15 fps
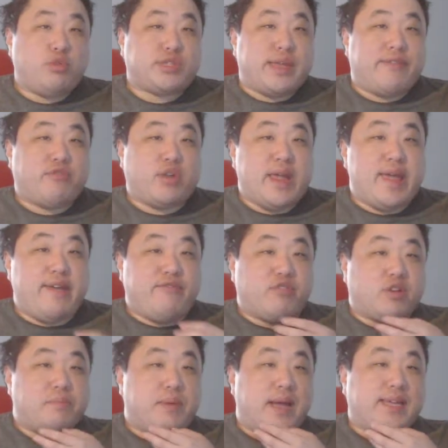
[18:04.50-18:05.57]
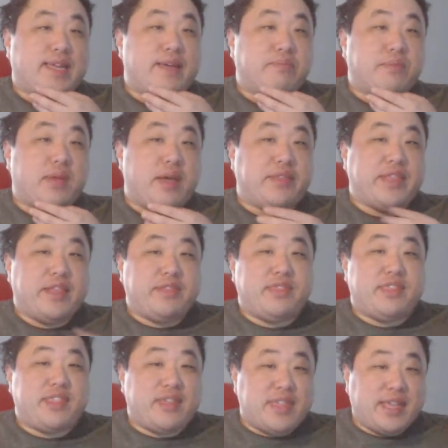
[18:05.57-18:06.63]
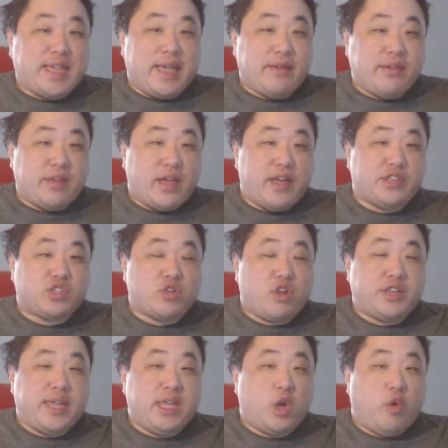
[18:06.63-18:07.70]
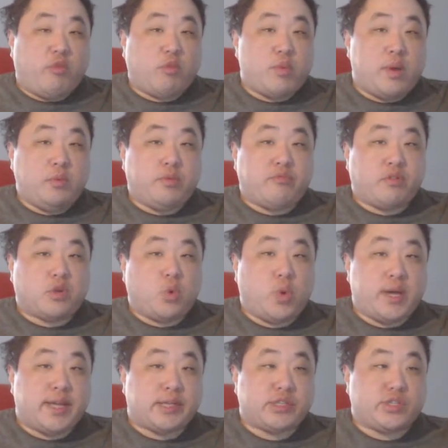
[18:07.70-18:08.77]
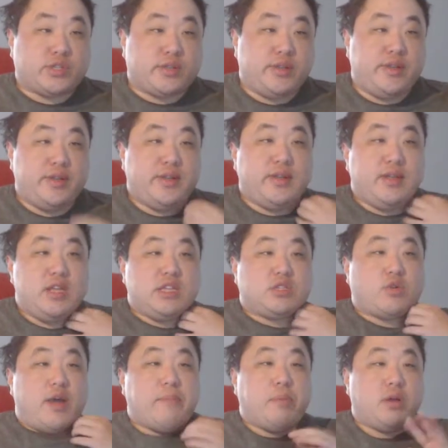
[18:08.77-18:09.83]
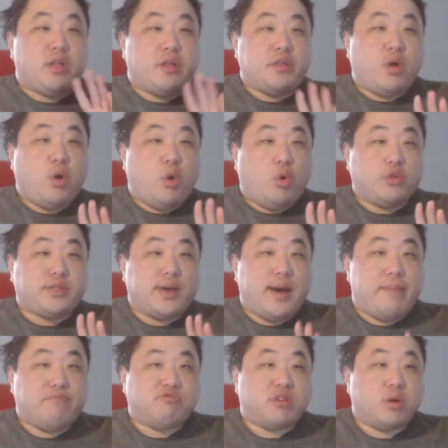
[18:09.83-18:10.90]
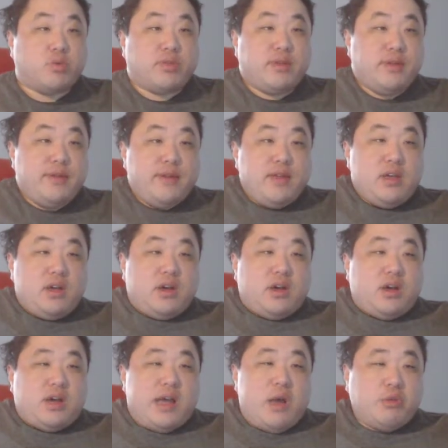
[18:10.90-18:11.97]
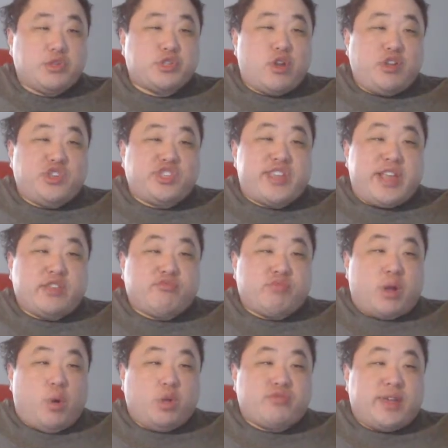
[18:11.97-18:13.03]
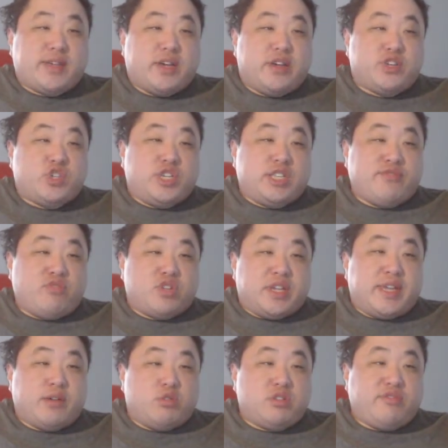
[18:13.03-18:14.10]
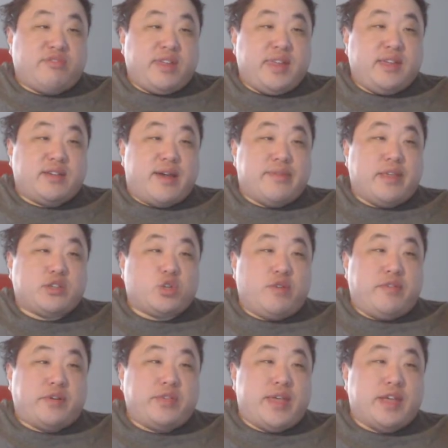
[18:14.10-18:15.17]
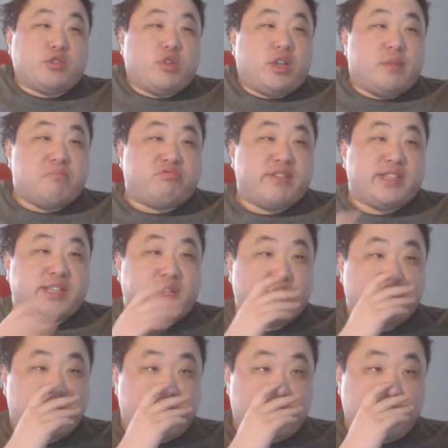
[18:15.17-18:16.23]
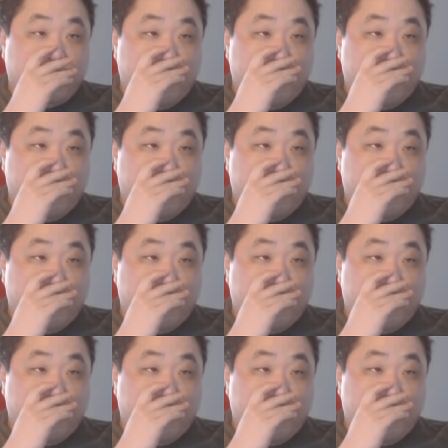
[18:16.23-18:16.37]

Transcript: that forever, but I kept that. Then I get I started getting overwhelmed with requests, so I put it on the hold to upload. I also started Saints Row as like a shits for giggles thing. I'm not sure if I'm gonna actually complete that or not,